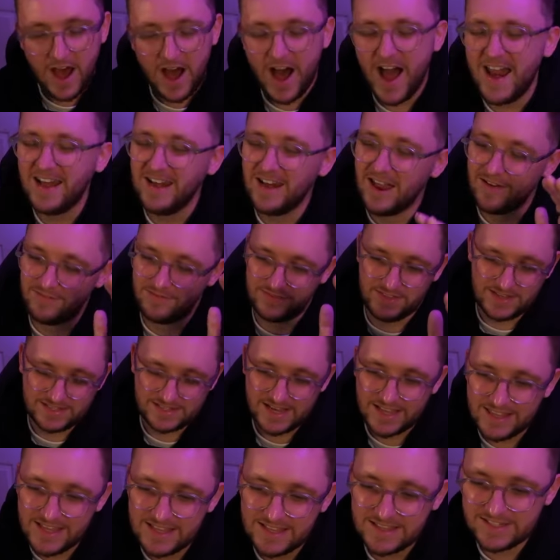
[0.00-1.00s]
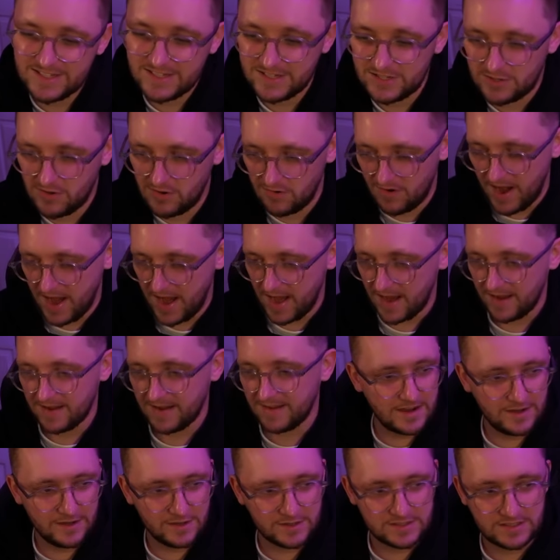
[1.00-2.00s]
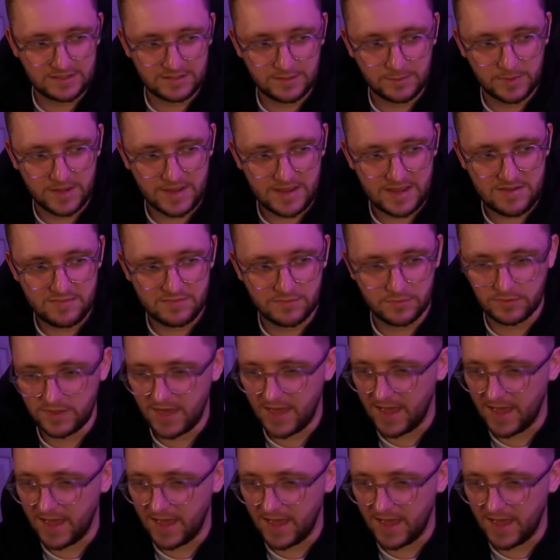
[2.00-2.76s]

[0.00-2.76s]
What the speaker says: I love this. I think this is great. Kind of looks a little bit evil